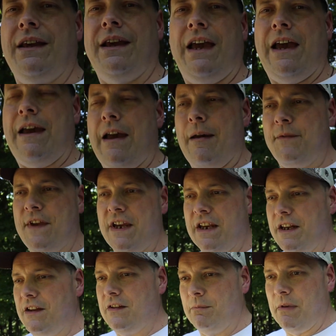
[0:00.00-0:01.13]
I, am thinking
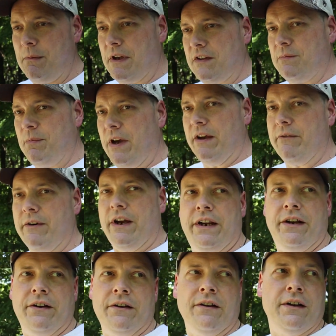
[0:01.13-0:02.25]
this will be my spot right
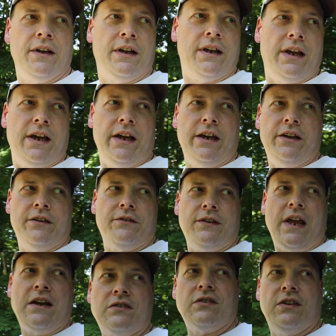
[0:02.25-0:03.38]
here. Uh, there's
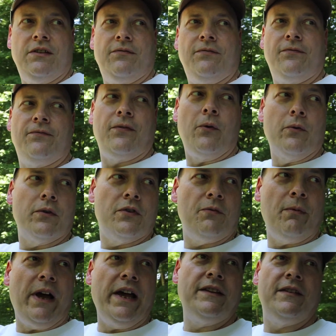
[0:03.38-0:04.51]
actually four
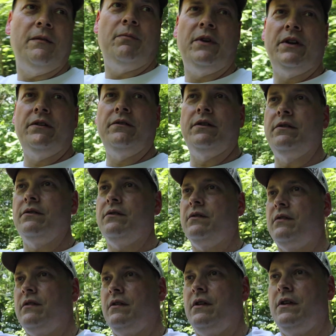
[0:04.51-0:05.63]
spots up here.
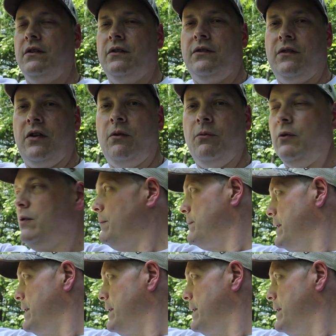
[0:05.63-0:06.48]
There's two more up